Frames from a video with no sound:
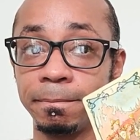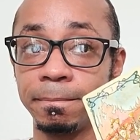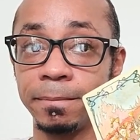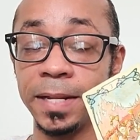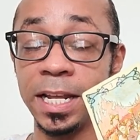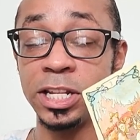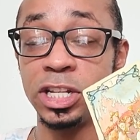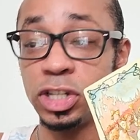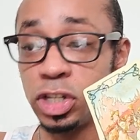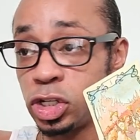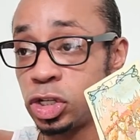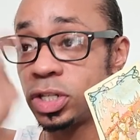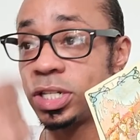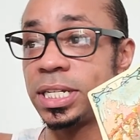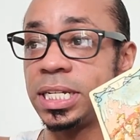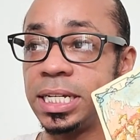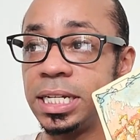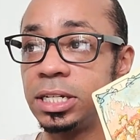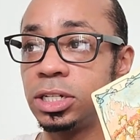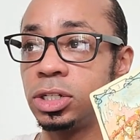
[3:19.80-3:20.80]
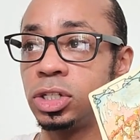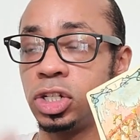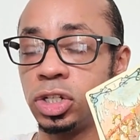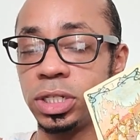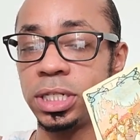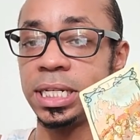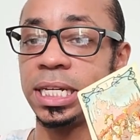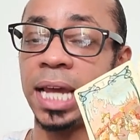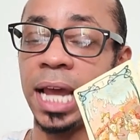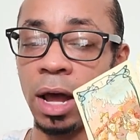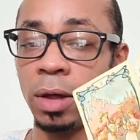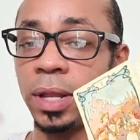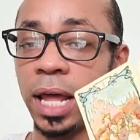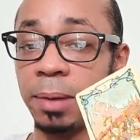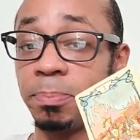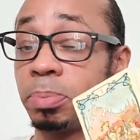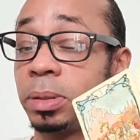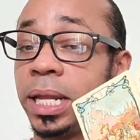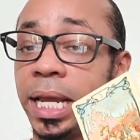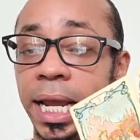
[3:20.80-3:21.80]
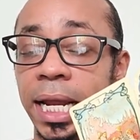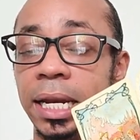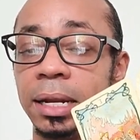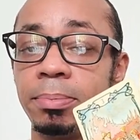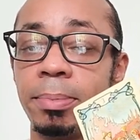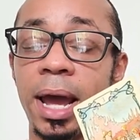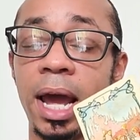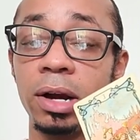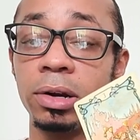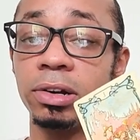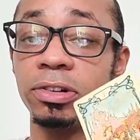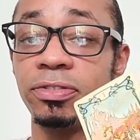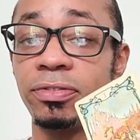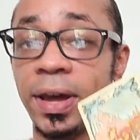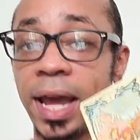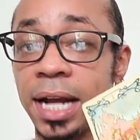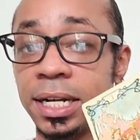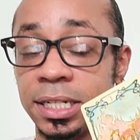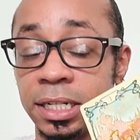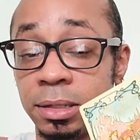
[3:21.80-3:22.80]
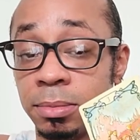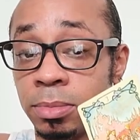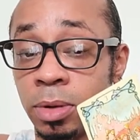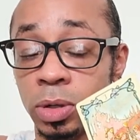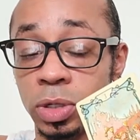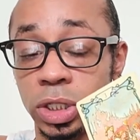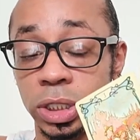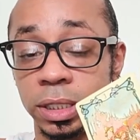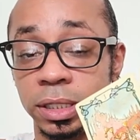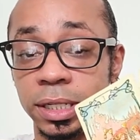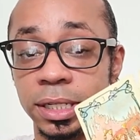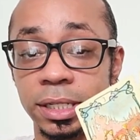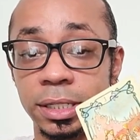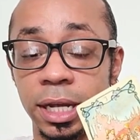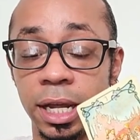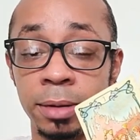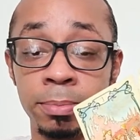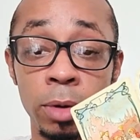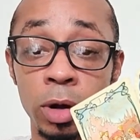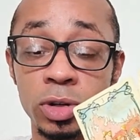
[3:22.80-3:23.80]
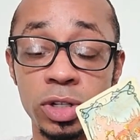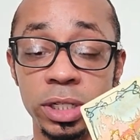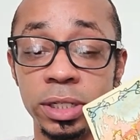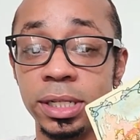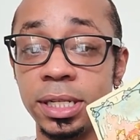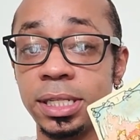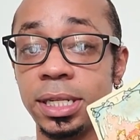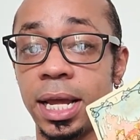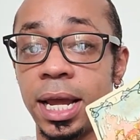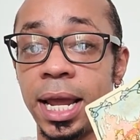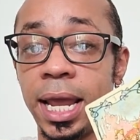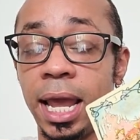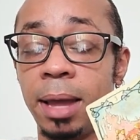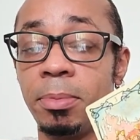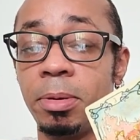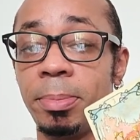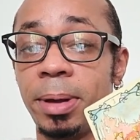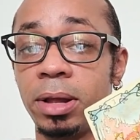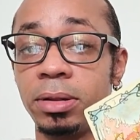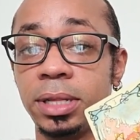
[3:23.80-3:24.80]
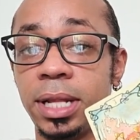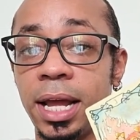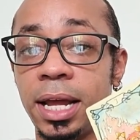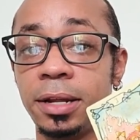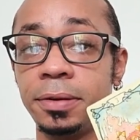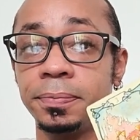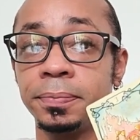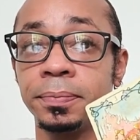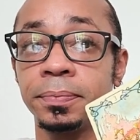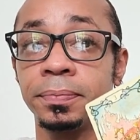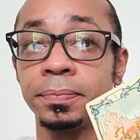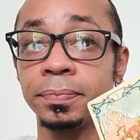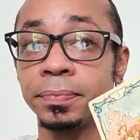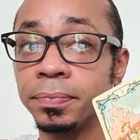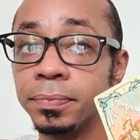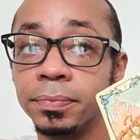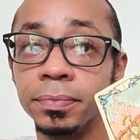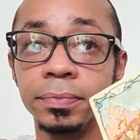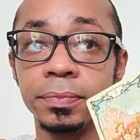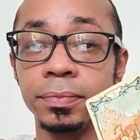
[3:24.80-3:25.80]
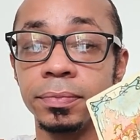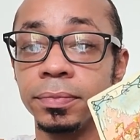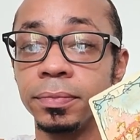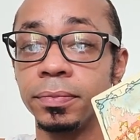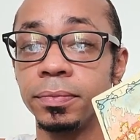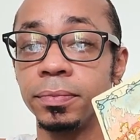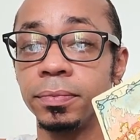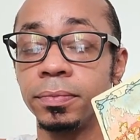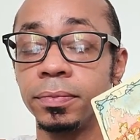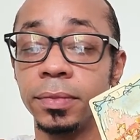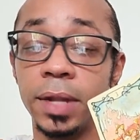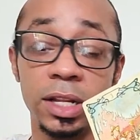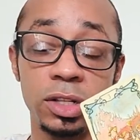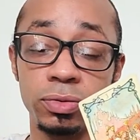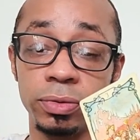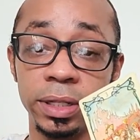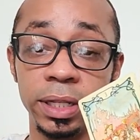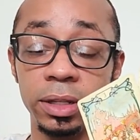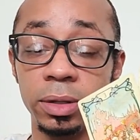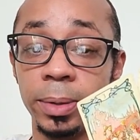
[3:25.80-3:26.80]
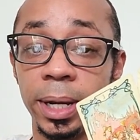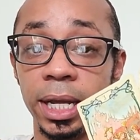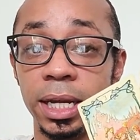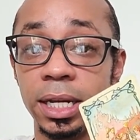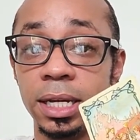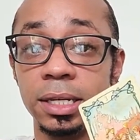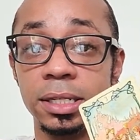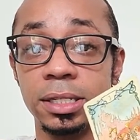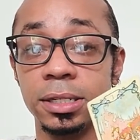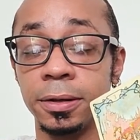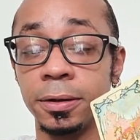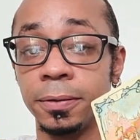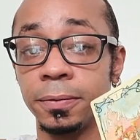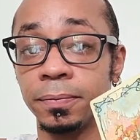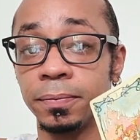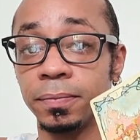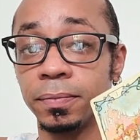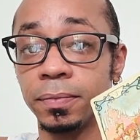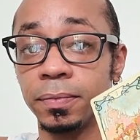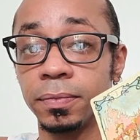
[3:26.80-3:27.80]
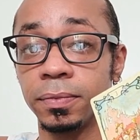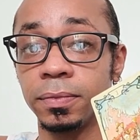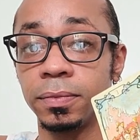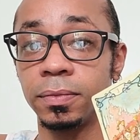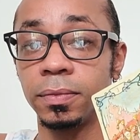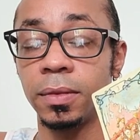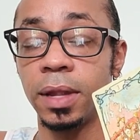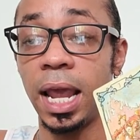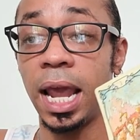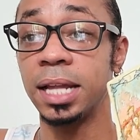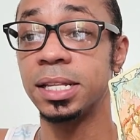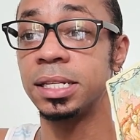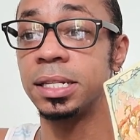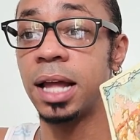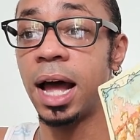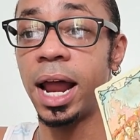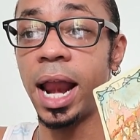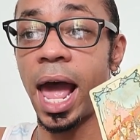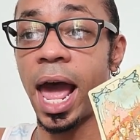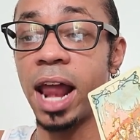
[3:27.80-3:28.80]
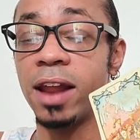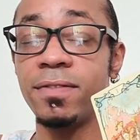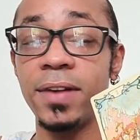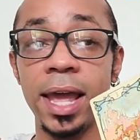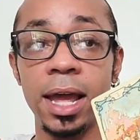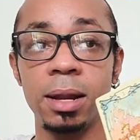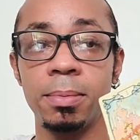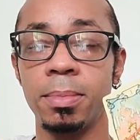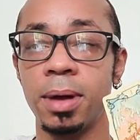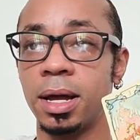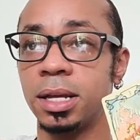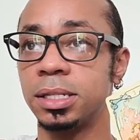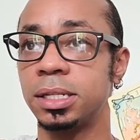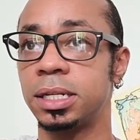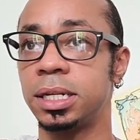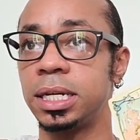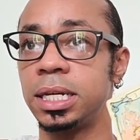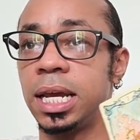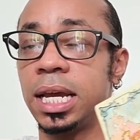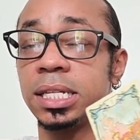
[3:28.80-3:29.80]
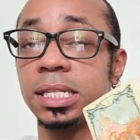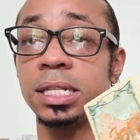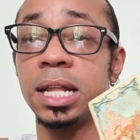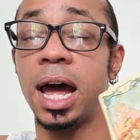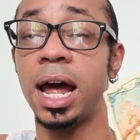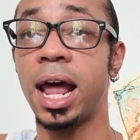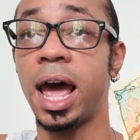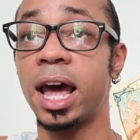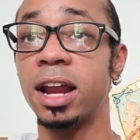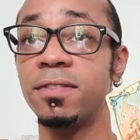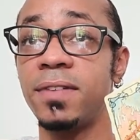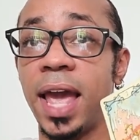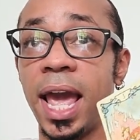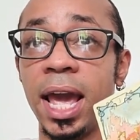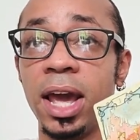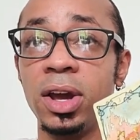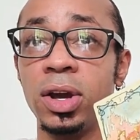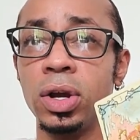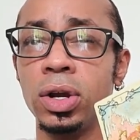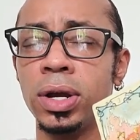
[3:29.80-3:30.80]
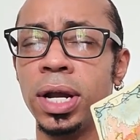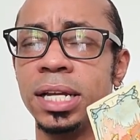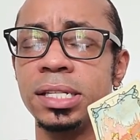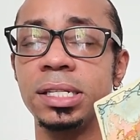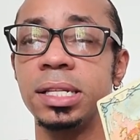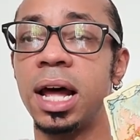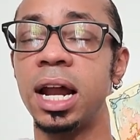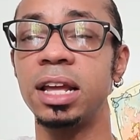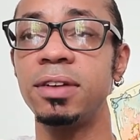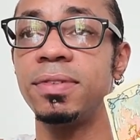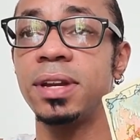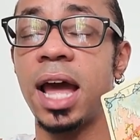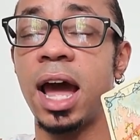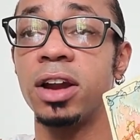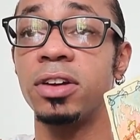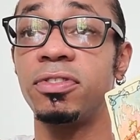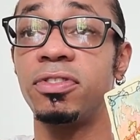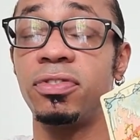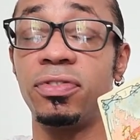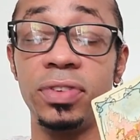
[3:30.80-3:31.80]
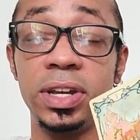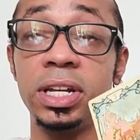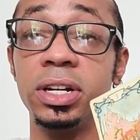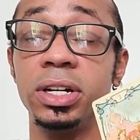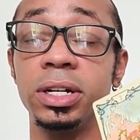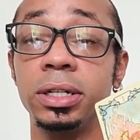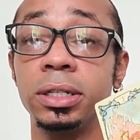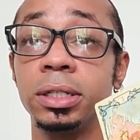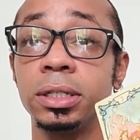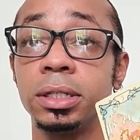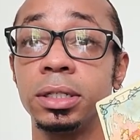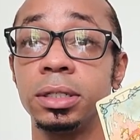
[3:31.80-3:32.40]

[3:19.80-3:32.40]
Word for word: And you see, do you see how like plain and matter of fact and emotionless, emotionless I am about that? That's really the way it is. It's not out of animosity. It's not out of anger. It's not even out of fear.